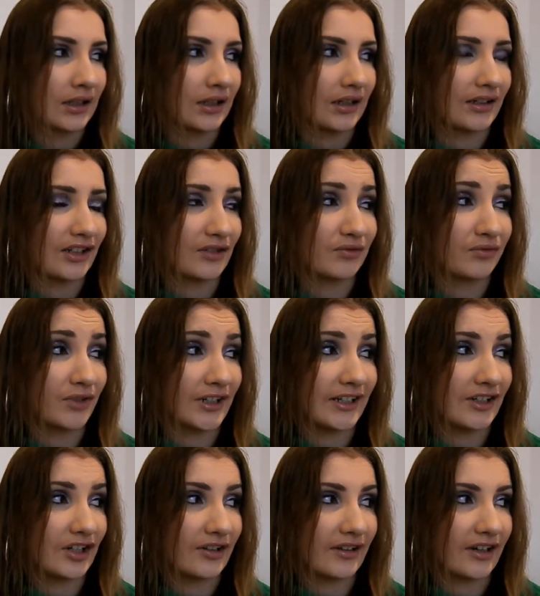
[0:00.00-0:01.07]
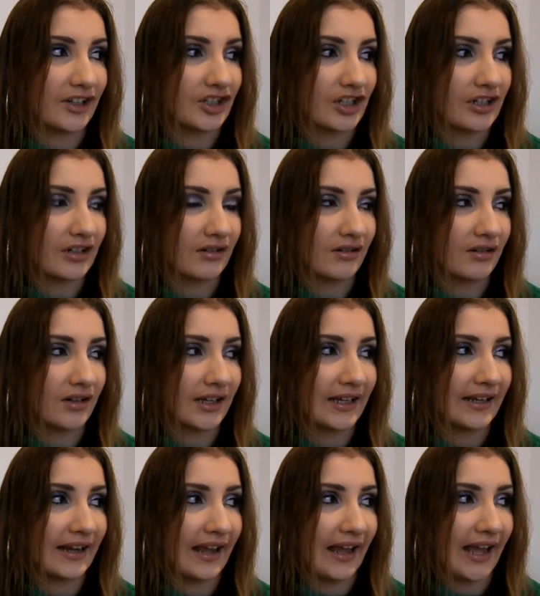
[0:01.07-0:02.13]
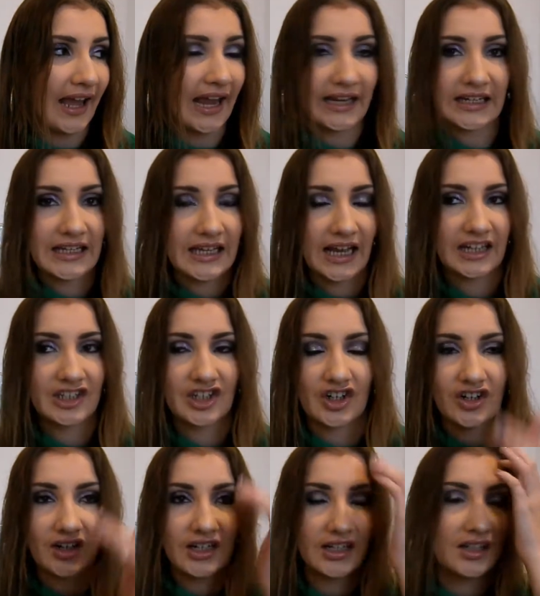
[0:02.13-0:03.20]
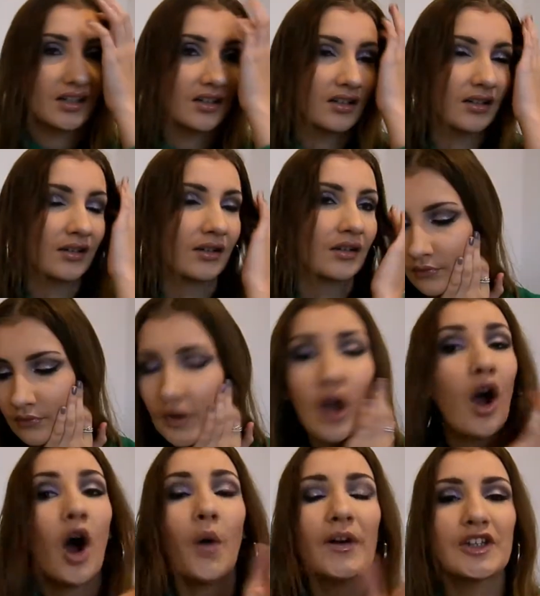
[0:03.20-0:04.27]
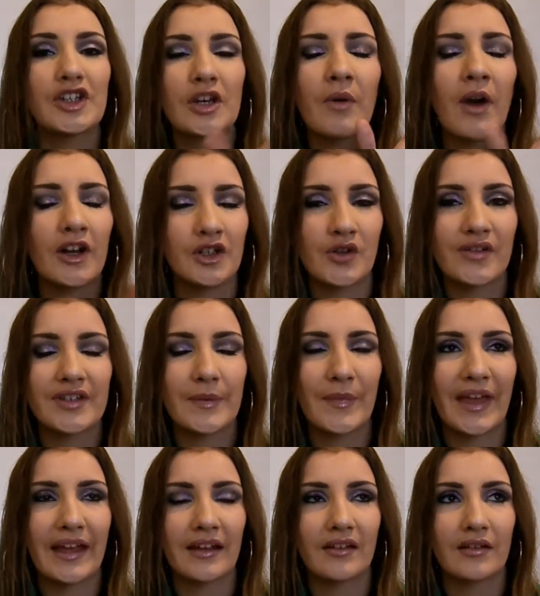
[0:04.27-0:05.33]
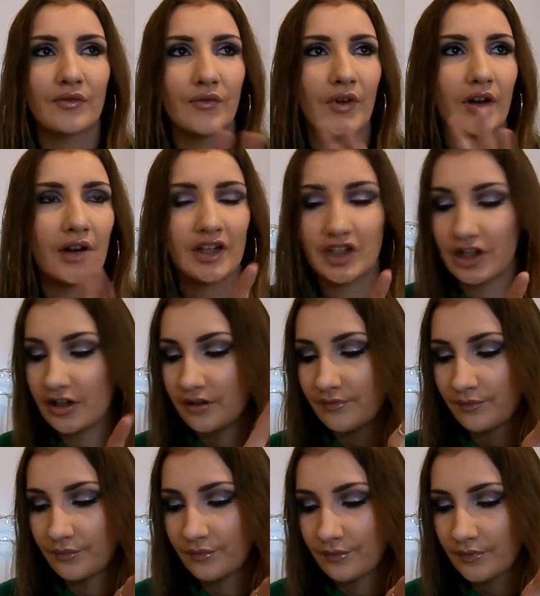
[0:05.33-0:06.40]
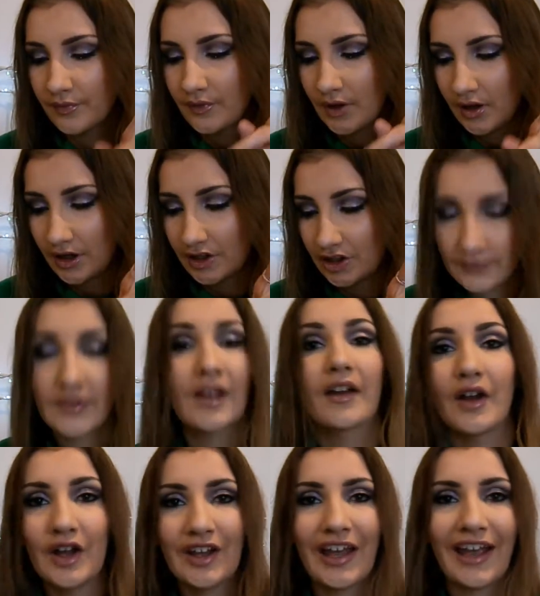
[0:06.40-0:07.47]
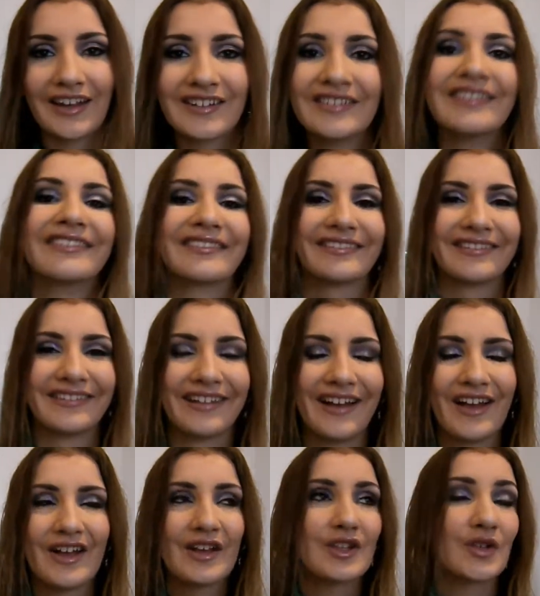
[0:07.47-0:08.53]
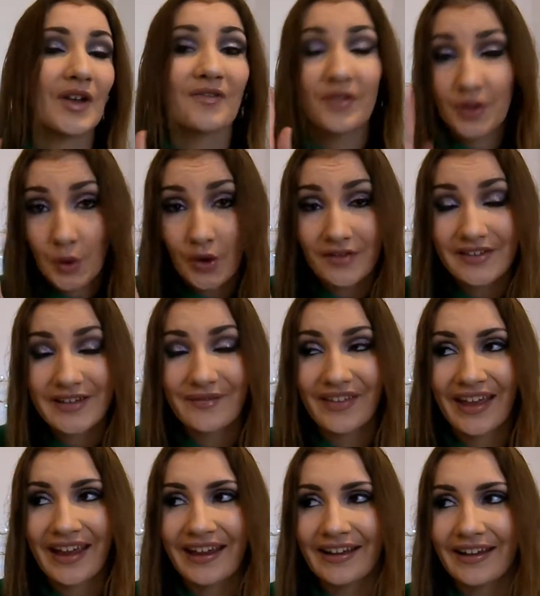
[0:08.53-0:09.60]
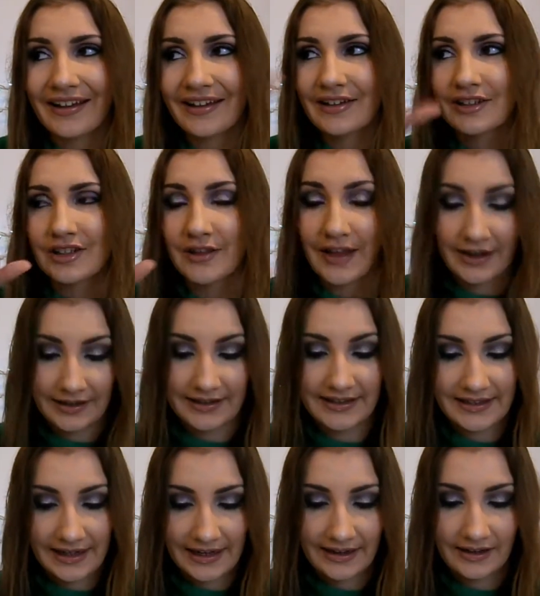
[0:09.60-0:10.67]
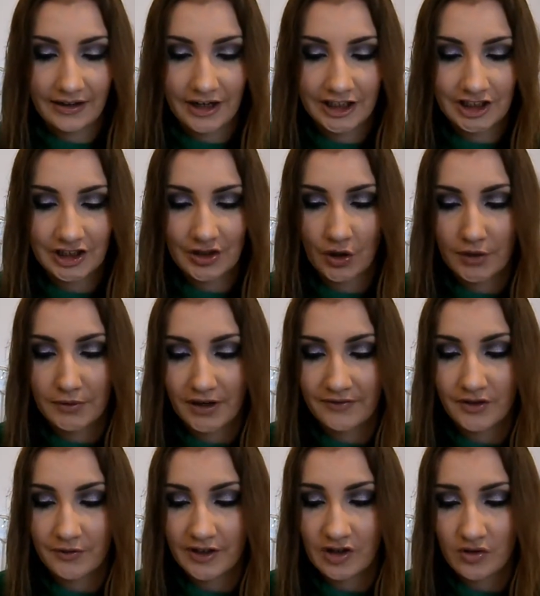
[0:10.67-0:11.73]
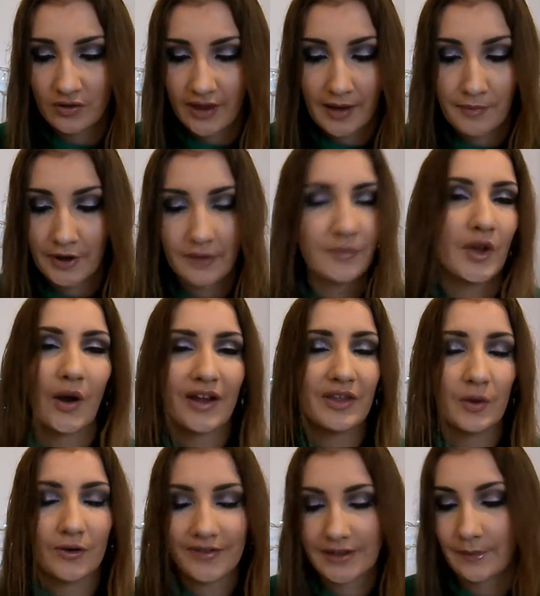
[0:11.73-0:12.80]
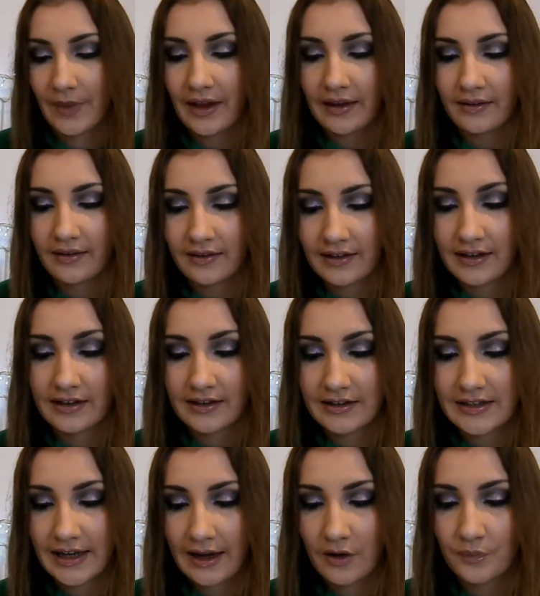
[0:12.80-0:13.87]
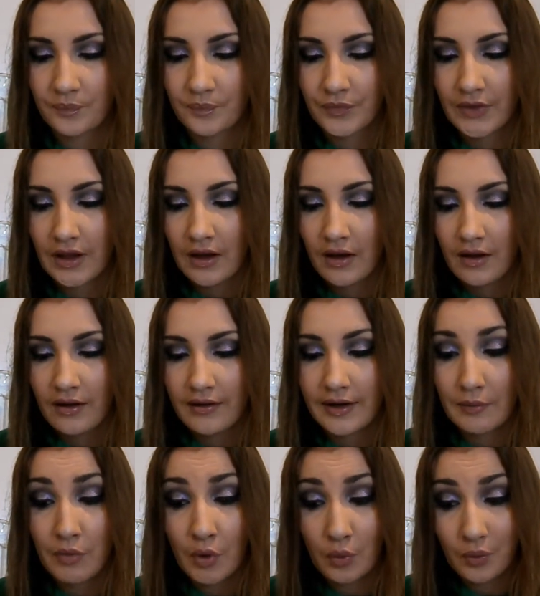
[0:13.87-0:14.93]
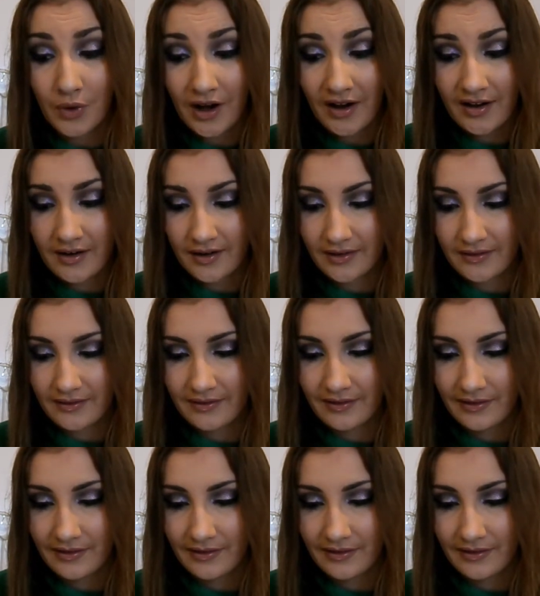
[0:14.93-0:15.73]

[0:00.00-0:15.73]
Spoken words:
and I really don't think I do, like in any category. Oh, I do have something. I do. Okay, so I've thought of something, so that can stay. I just thought I'd have to redraw that, but no, I thought of something that could count. Number 1,